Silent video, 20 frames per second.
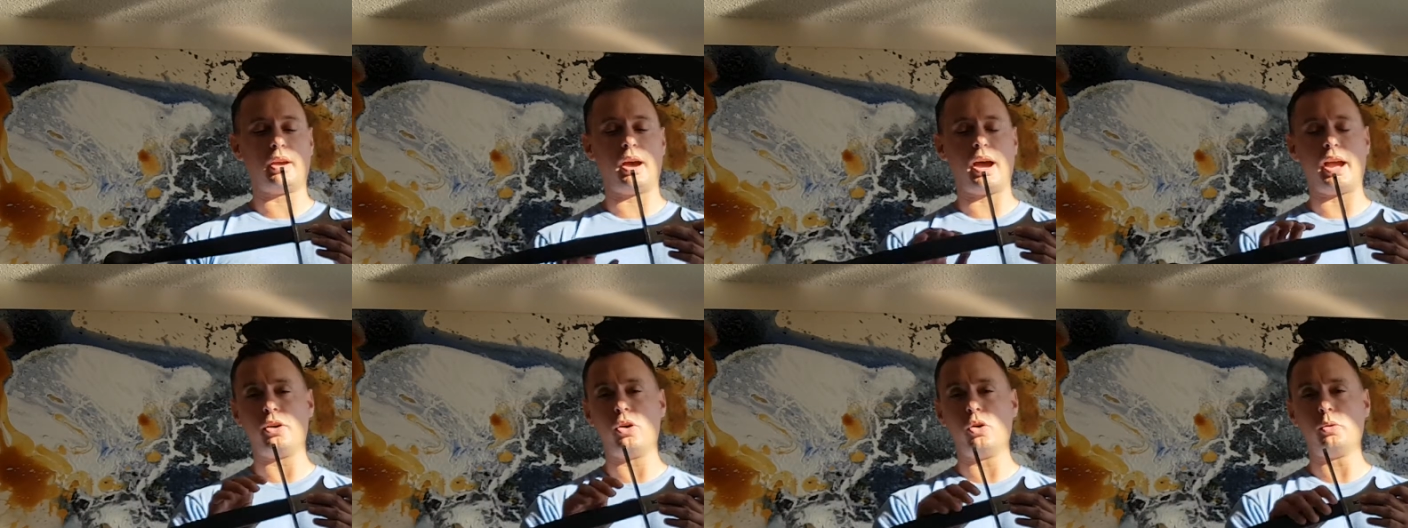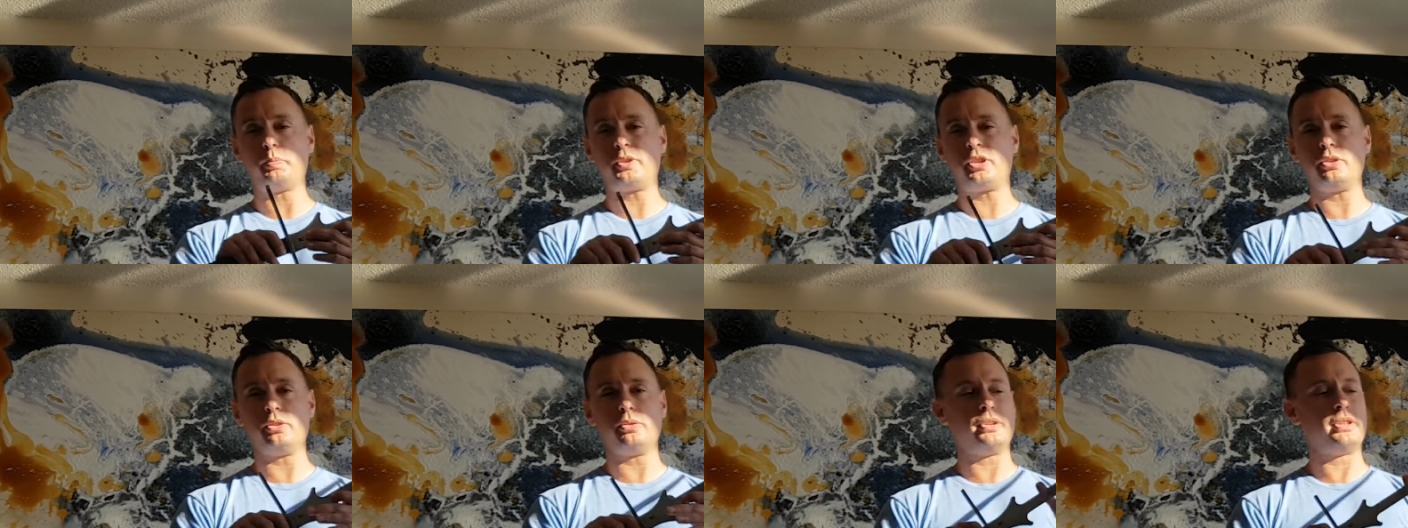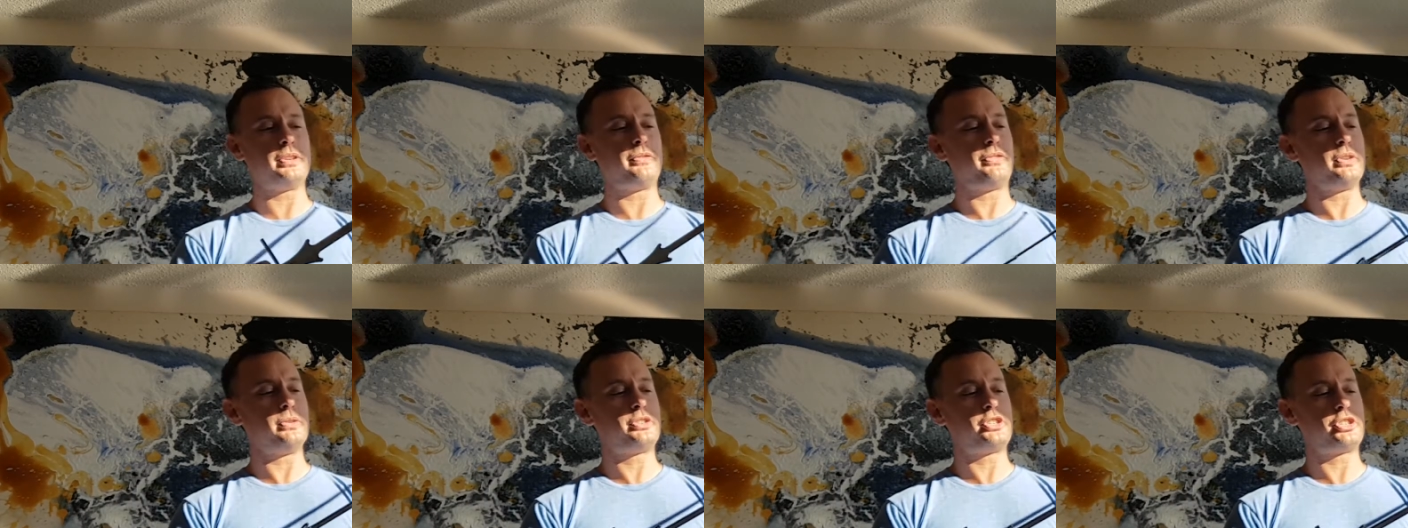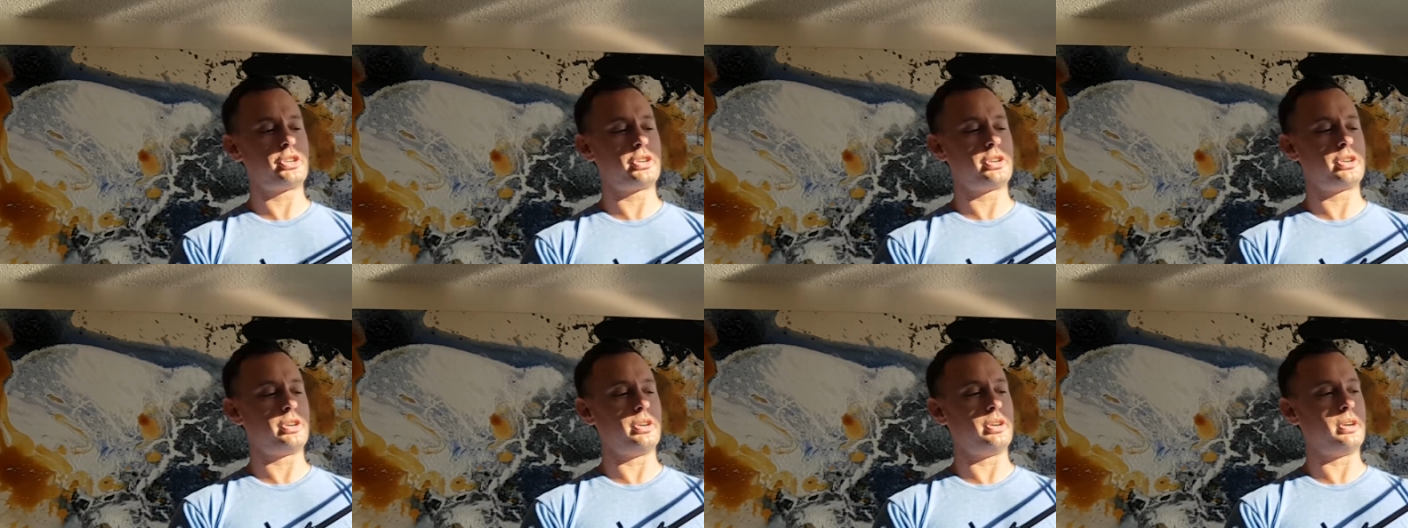I hope to, in the
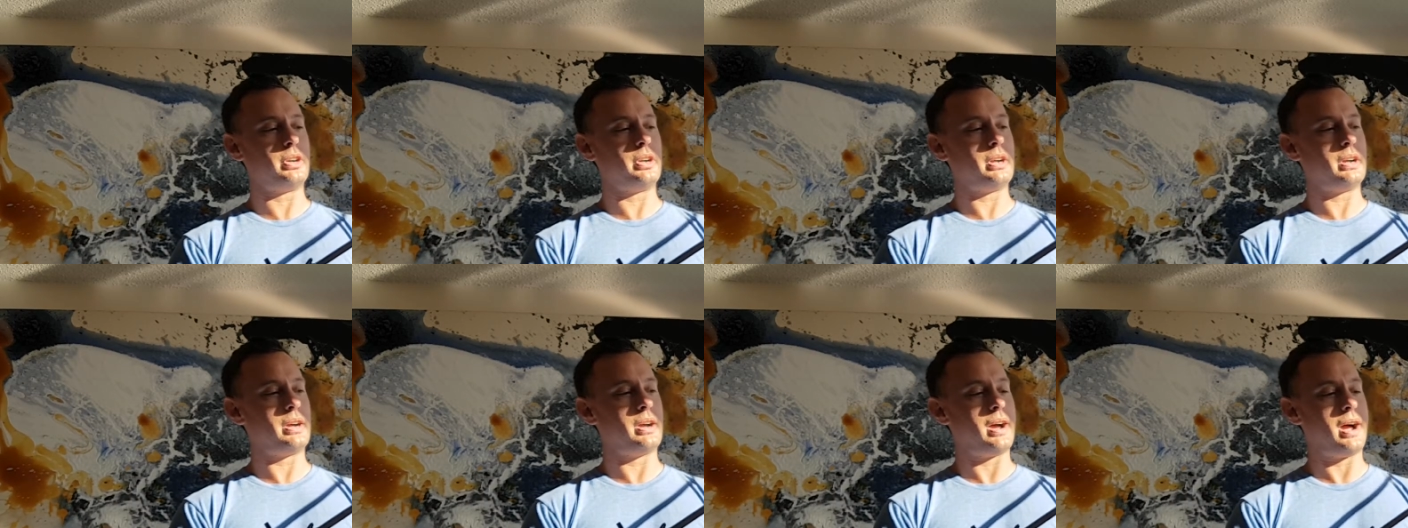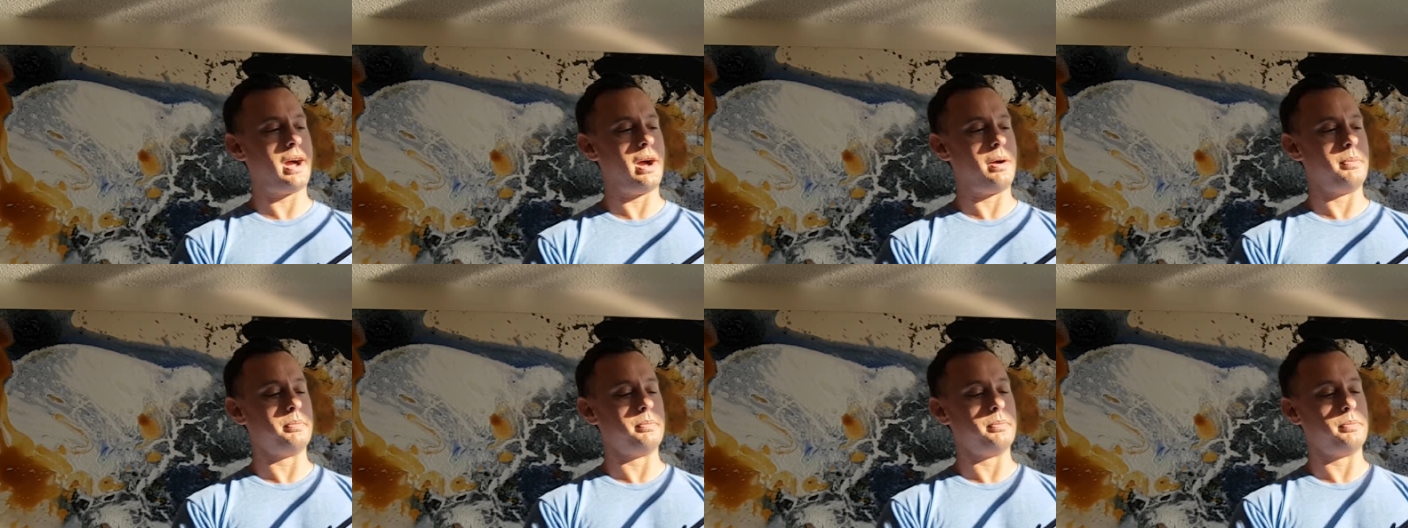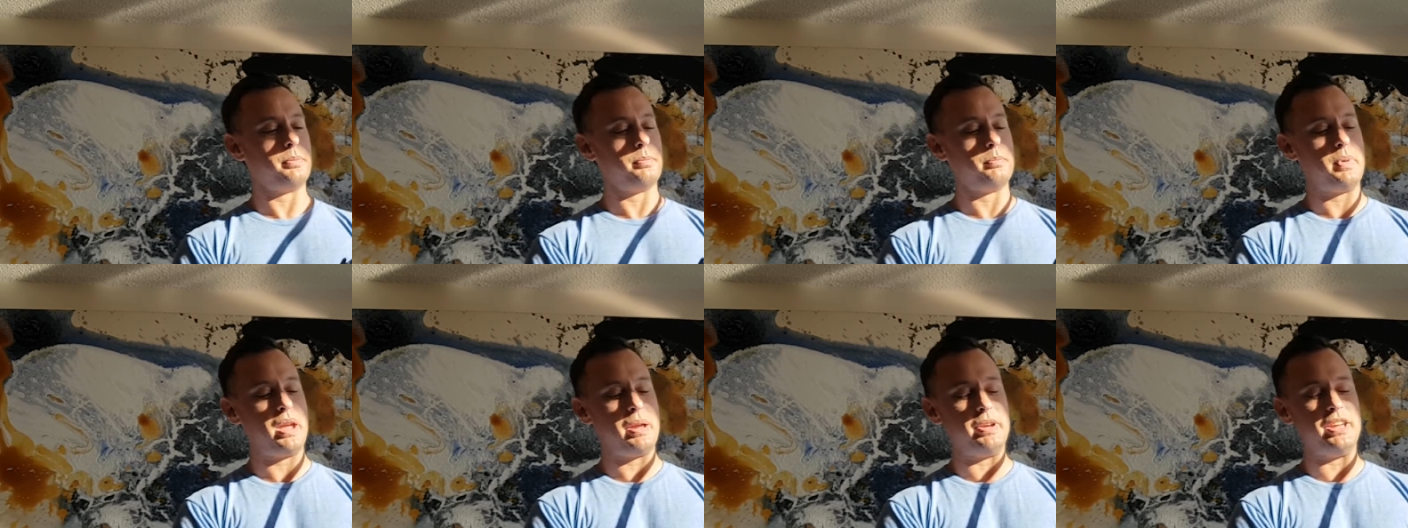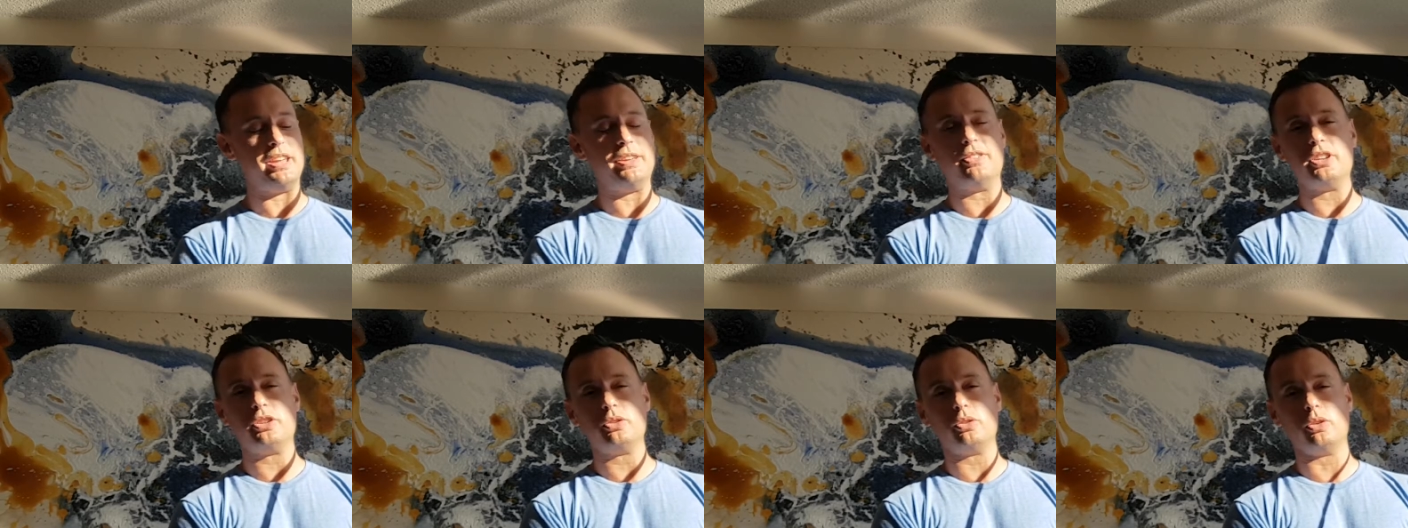future, maybe
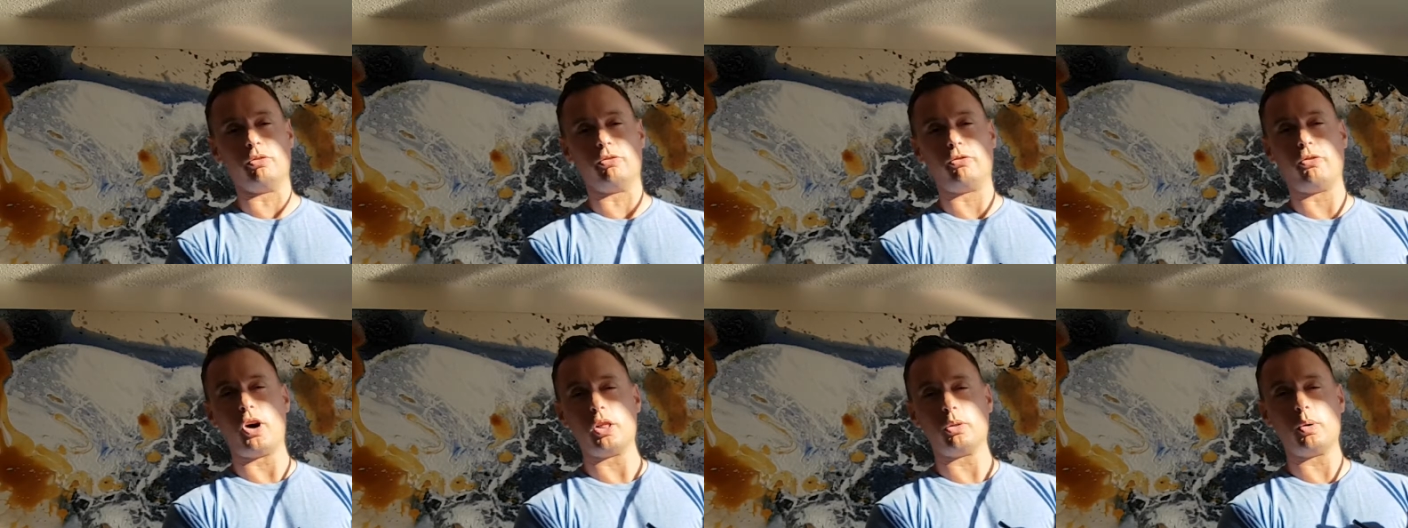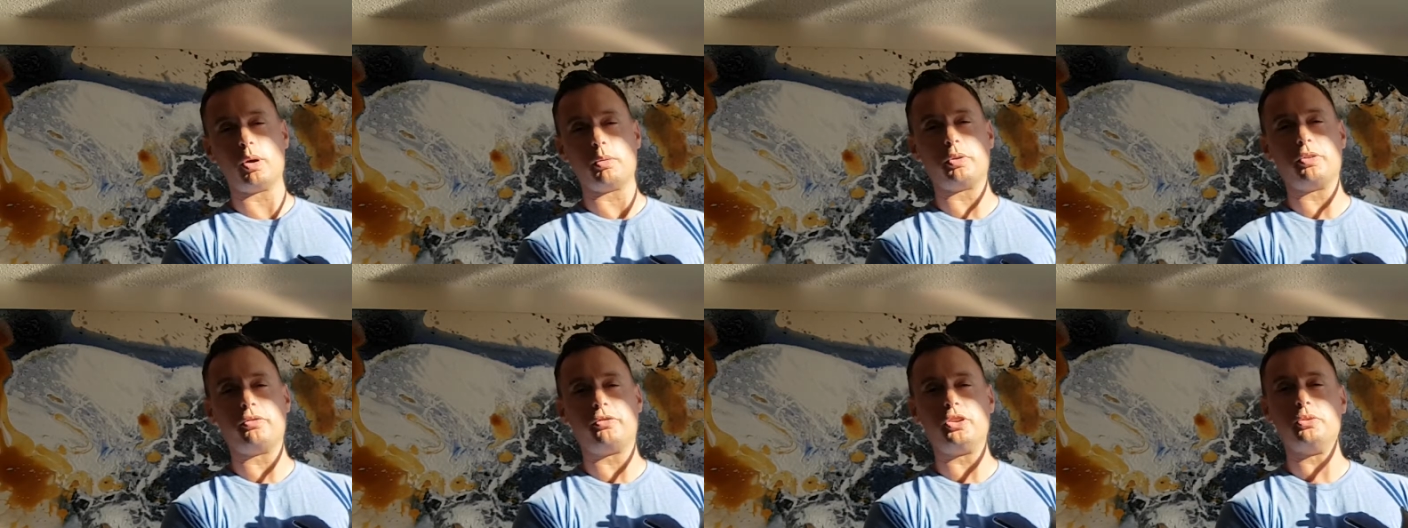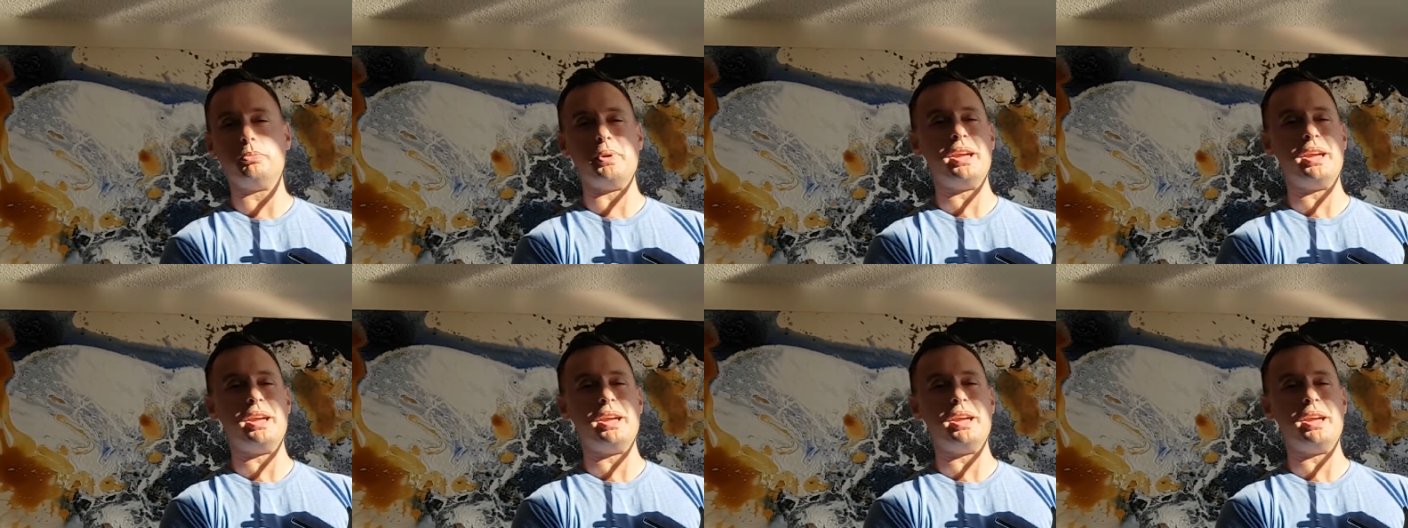even do a follow-up review,